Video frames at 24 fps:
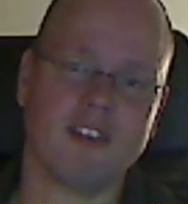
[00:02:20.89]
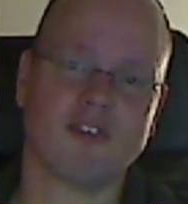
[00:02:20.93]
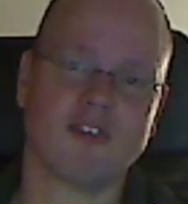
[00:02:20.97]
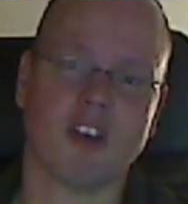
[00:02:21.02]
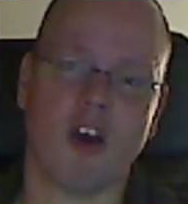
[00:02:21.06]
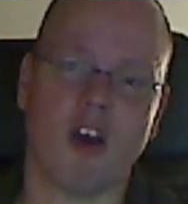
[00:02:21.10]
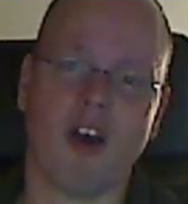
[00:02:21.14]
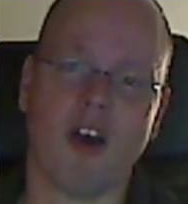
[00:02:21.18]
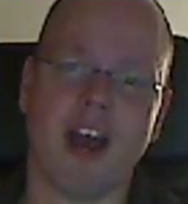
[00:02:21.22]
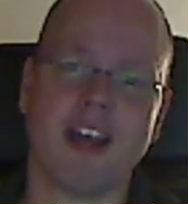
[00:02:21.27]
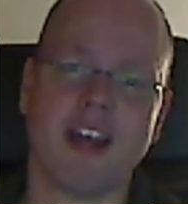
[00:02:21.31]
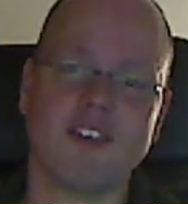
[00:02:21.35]

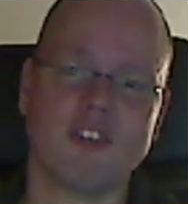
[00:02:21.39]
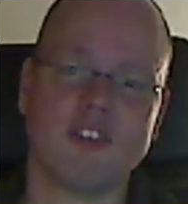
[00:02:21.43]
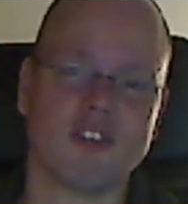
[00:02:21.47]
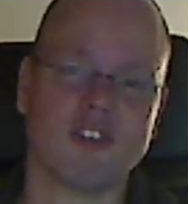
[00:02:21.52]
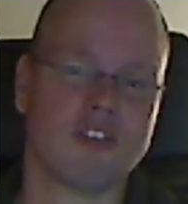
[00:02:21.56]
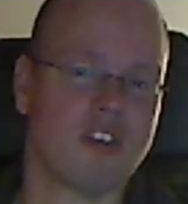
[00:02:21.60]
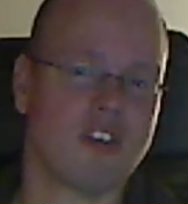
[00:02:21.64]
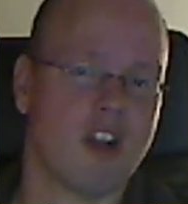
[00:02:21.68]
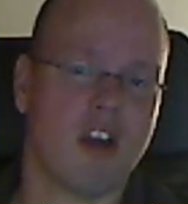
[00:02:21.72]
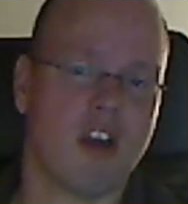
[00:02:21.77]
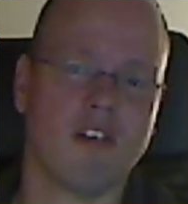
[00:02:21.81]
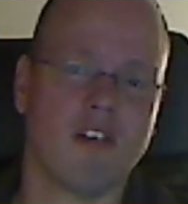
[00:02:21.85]
So I
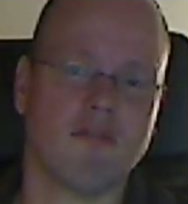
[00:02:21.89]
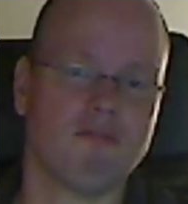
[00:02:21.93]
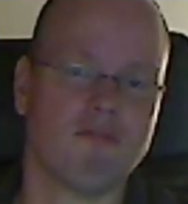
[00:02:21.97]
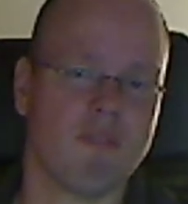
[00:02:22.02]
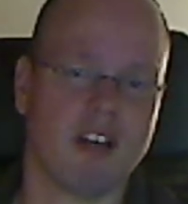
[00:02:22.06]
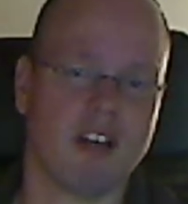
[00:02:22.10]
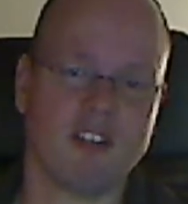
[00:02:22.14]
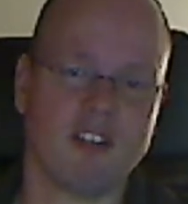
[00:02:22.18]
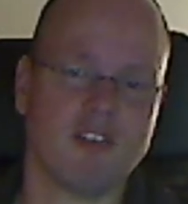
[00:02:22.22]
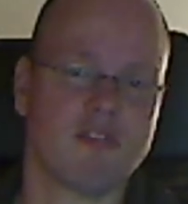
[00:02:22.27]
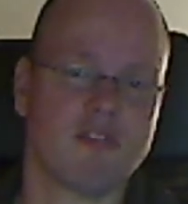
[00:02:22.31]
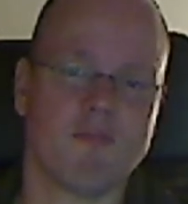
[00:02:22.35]
just
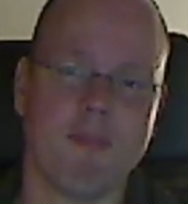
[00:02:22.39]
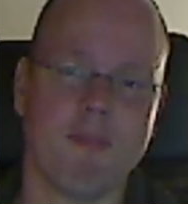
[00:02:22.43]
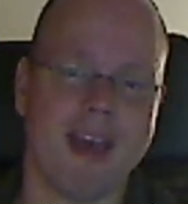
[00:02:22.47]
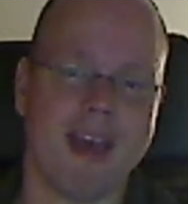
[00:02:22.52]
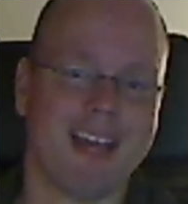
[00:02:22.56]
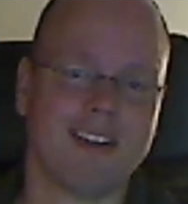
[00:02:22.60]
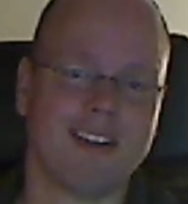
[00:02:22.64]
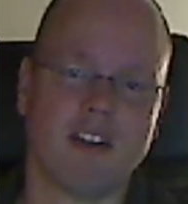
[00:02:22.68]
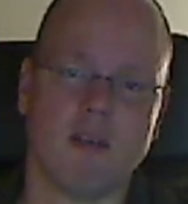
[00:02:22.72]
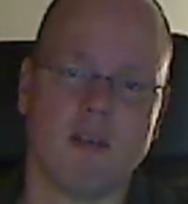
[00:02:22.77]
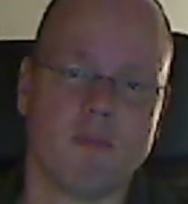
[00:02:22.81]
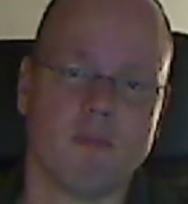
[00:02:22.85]

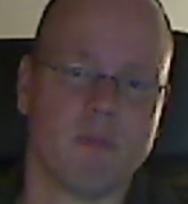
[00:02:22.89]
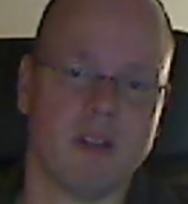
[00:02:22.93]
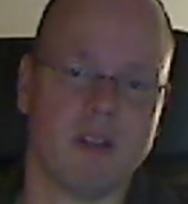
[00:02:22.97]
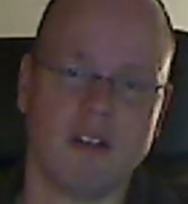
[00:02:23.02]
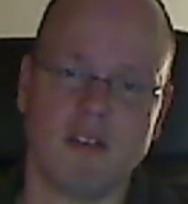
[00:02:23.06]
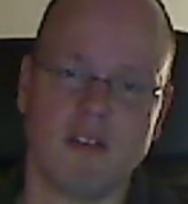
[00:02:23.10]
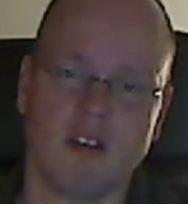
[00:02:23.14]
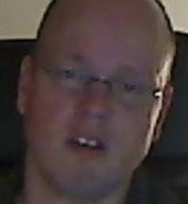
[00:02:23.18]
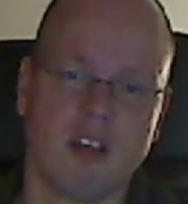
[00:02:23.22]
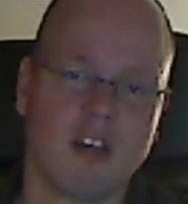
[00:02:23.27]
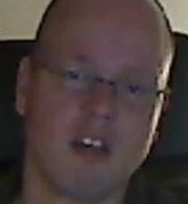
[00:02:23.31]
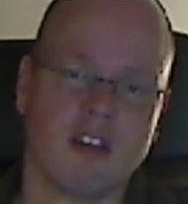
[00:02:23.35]
manned up
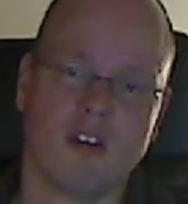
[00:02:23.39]
and